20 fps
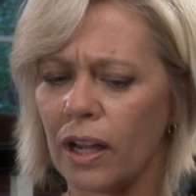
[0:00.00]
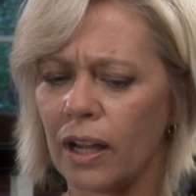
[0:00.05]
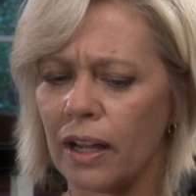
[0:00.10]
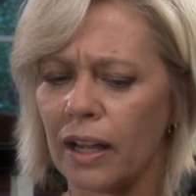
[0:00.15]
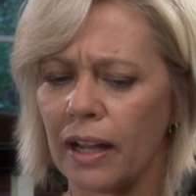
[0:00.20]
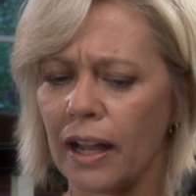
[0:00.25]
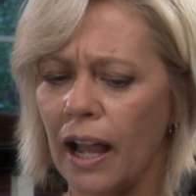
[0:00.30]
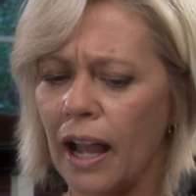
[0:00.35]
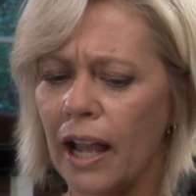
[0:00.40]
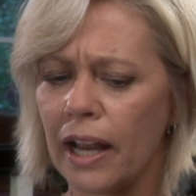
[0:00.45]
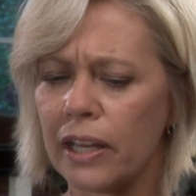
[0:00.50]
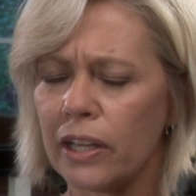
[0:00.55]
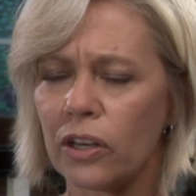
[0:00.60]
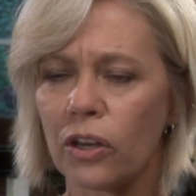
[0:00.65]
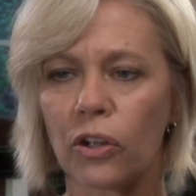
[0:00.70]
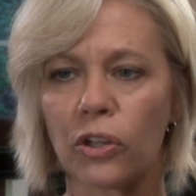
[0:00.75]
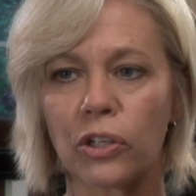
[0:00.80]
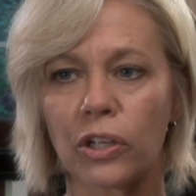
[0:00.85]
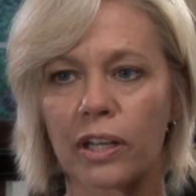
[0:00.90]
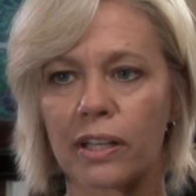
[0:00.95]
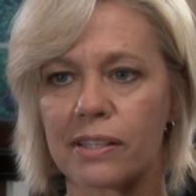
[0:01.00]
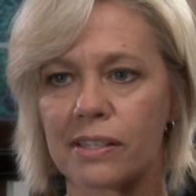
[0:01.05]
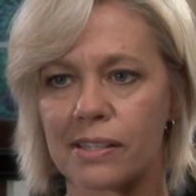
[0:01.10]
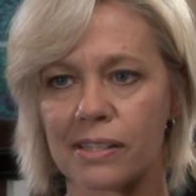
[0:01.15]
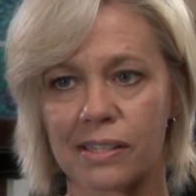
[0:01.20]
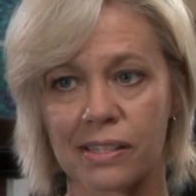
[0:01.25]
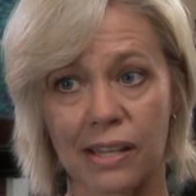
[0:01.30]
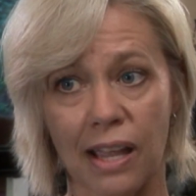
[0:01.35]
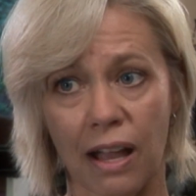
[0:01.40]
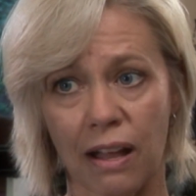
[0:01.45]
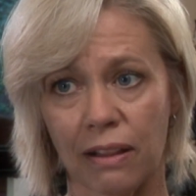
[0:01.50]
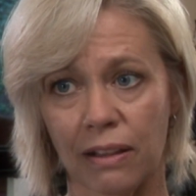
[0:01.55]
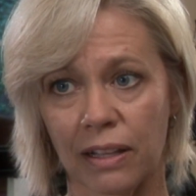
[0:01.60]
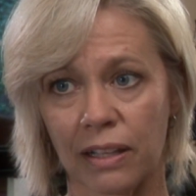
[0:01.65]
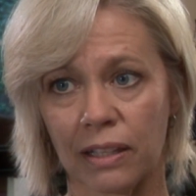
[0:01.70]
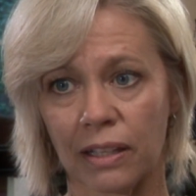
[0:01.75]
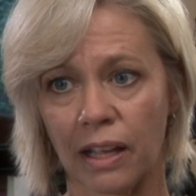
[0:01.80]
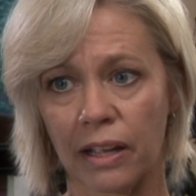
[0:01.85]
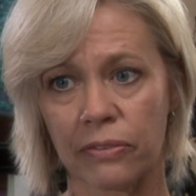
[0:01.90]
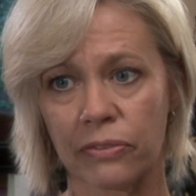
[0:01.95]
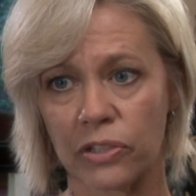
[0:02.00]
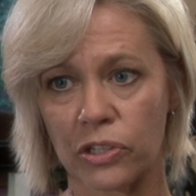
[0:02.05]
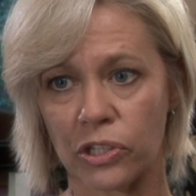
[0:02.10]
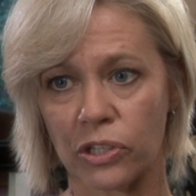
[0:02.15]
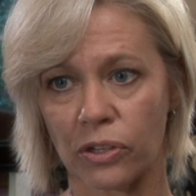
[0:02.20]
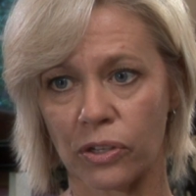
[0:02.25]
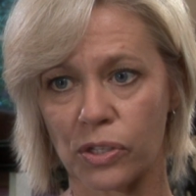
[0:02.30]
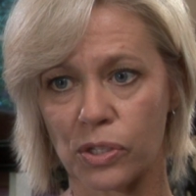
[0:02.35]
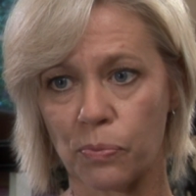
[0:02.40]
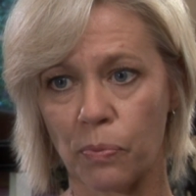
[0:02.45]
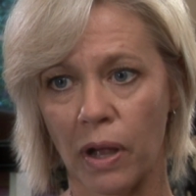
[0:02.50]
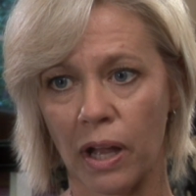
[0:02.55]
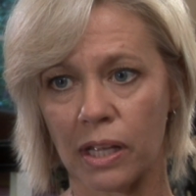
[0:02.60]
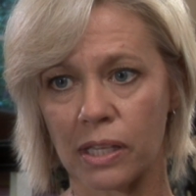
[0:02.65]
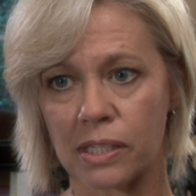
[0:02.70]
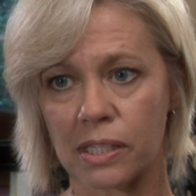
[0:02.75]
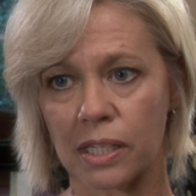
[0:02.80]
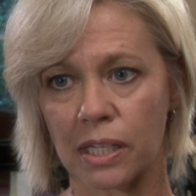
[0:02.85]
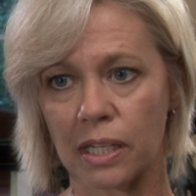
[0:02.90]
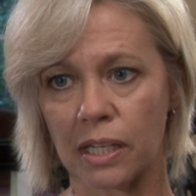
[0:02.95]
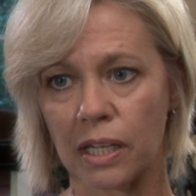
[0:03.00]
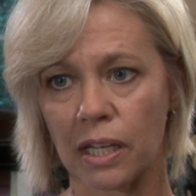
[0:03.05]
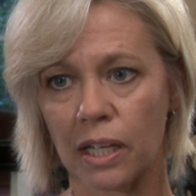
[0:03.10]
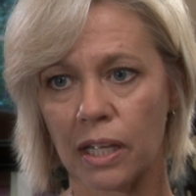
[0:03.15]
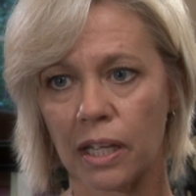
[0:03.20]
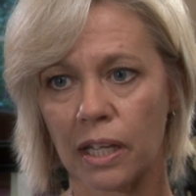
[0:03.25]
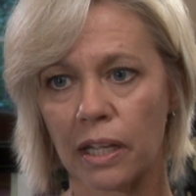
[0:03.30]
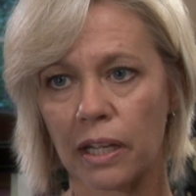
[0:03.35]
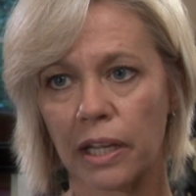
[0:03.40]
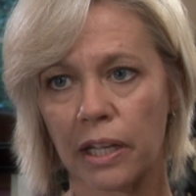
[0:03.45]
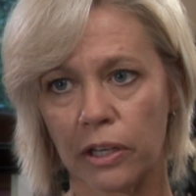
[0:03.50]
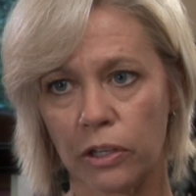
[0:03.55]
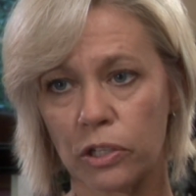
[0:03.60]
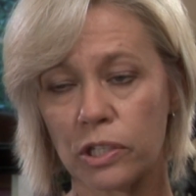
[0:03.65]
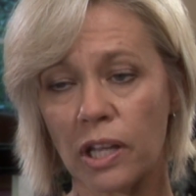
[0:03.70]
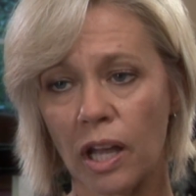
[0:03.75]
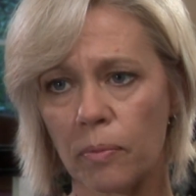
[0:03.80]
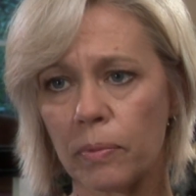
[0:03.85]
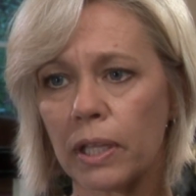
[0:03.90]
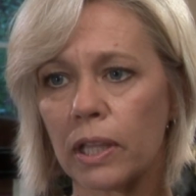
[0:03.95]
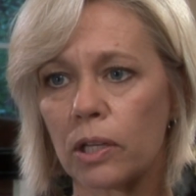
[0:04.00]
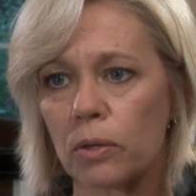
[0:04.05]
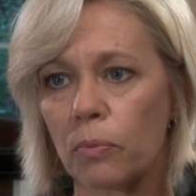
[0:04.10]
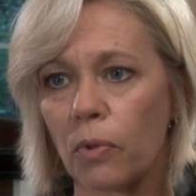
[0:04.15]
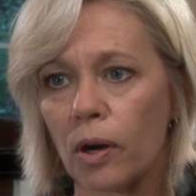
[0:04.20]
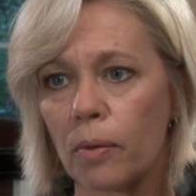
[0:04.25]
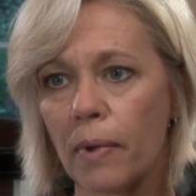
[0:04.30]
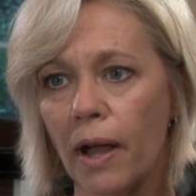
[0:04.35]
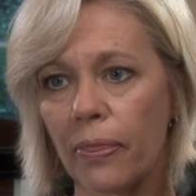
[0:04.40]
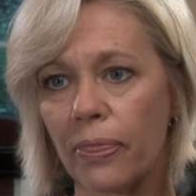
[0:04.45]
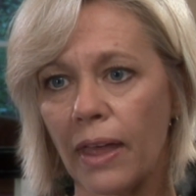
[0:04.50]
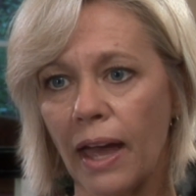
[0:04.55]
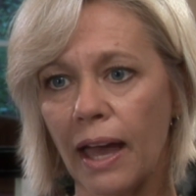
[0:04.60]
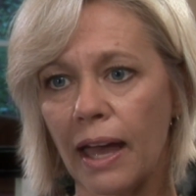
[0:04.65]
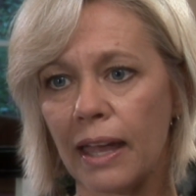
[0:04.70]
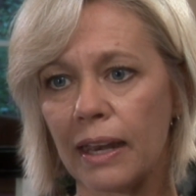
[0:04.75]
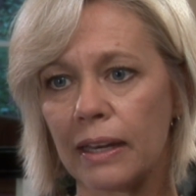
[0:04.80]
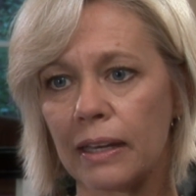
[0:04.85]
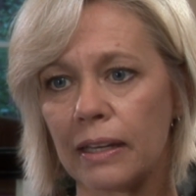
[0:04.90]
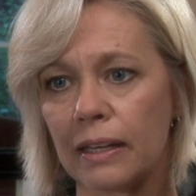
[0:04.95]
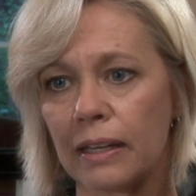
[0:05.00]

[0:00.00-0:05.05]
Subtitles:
I didn't know you could sell a life insurance policy. Can you tell me a little more about that?